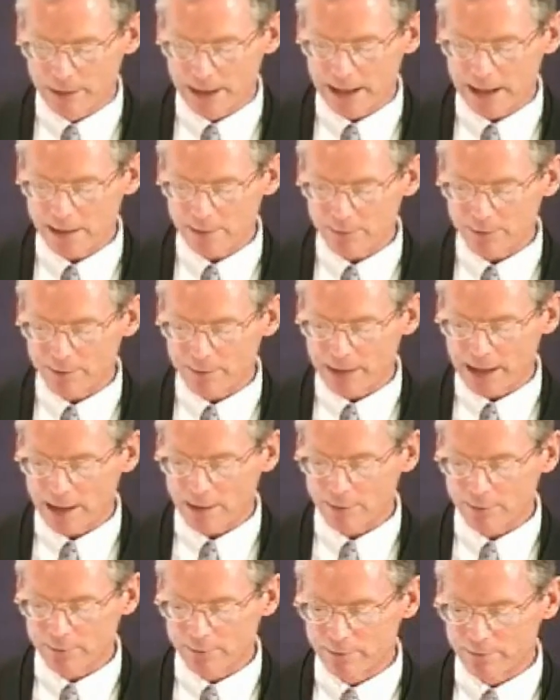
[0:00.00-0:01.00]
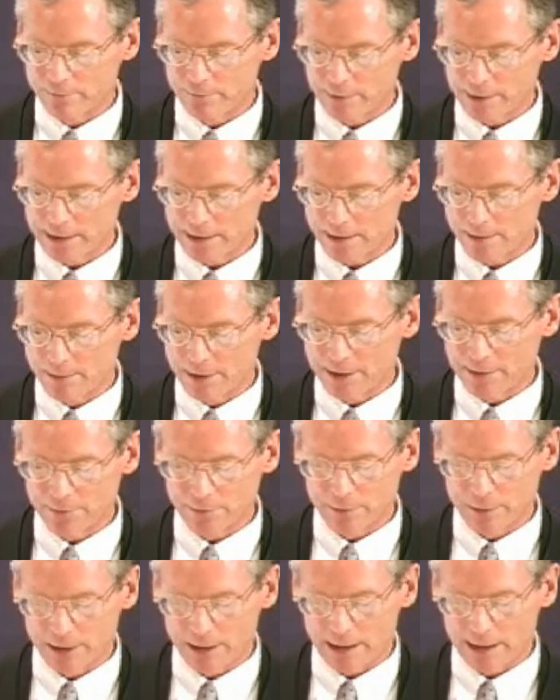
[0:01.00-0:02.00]
bank with the power to inflate the money
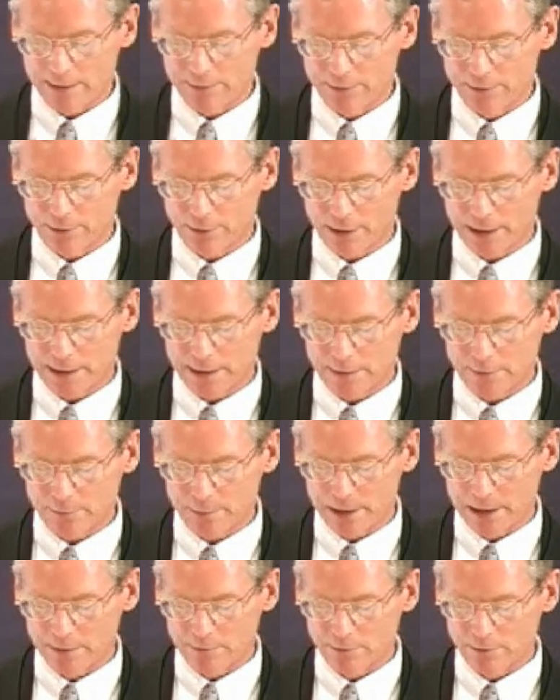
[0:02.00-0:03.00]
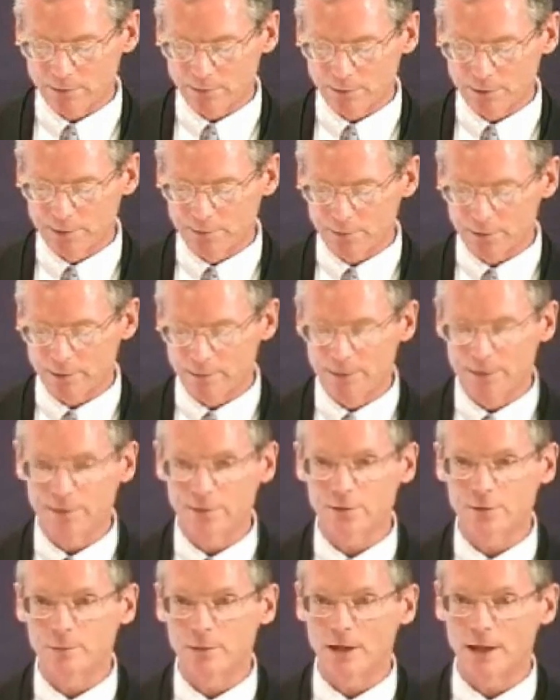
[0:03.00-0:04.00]
supply through credit expansion would determine
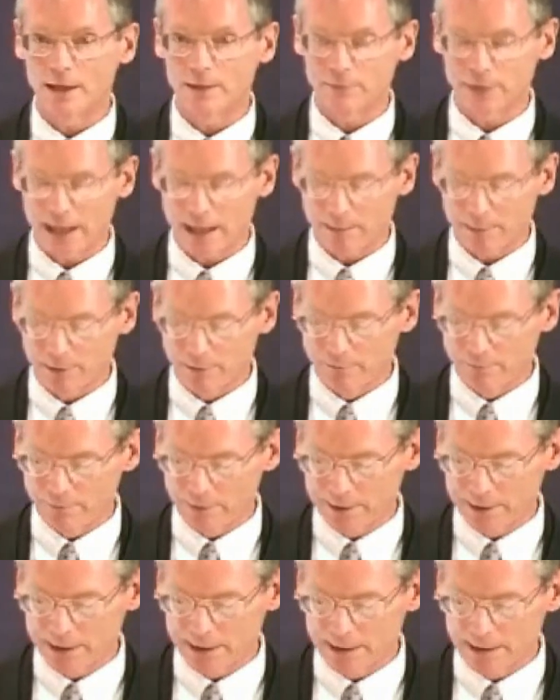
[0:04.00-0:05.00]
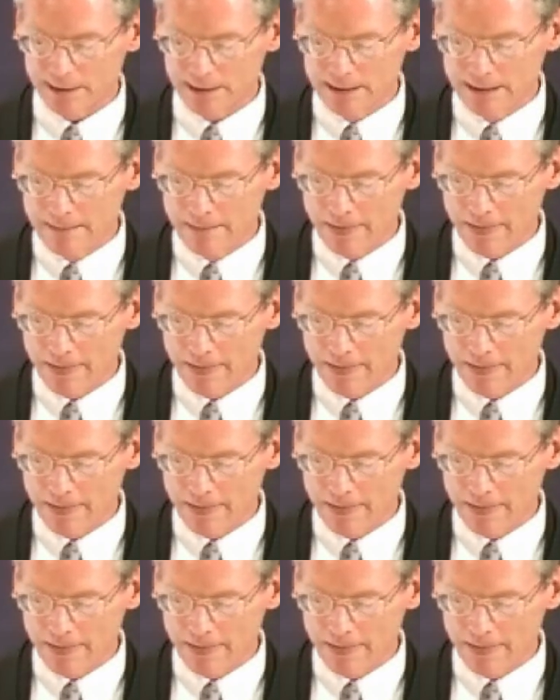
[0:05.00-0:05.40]
the supply of capital funding,